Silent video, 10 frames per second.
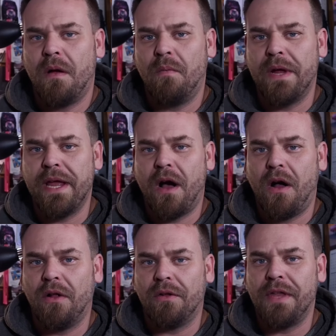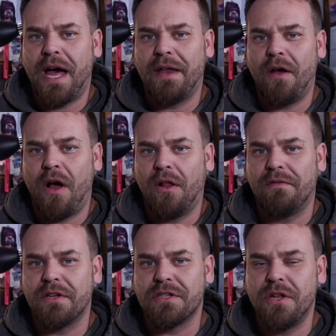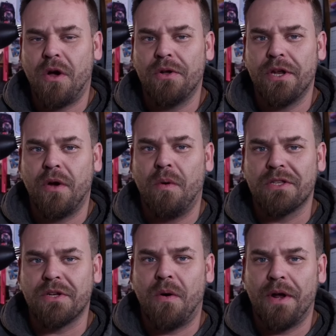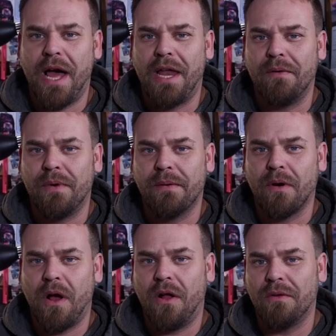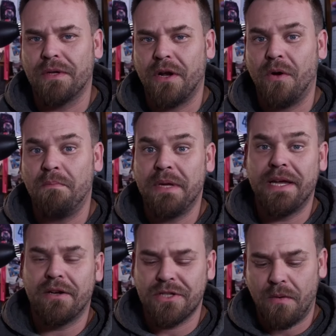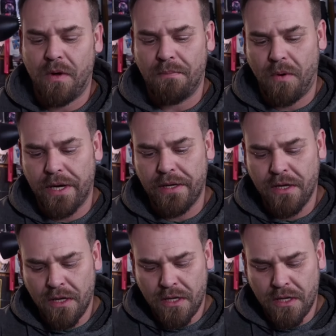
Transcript: we all not all of us know you know what's going on, and we were all you know beginners at one point.